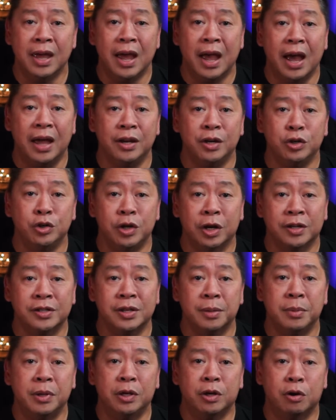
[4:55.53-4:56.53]
and inject
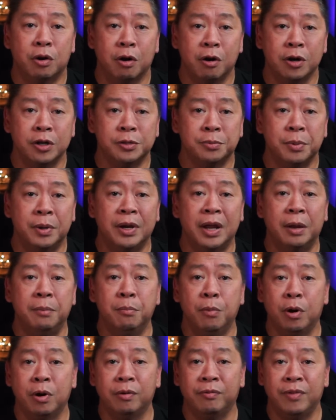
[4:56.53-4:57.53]
some encouragement and
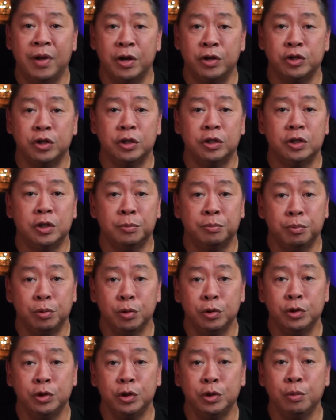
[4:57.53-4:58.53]
motivation to
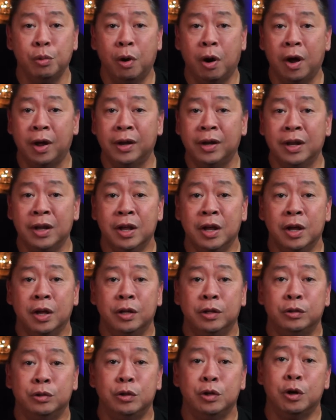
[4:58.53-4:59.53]
push you on
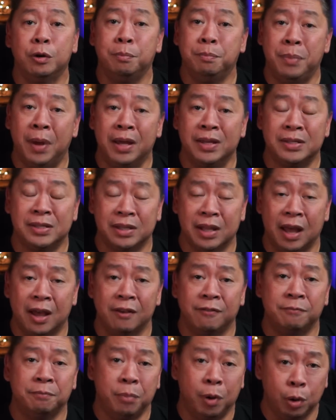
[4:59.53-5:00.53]
to your best
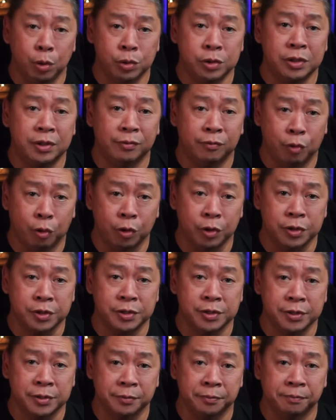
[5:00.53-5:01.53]
life post
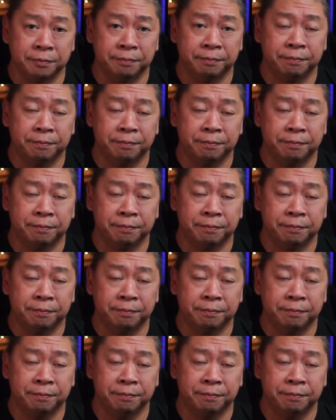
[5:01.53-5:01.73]
divorce.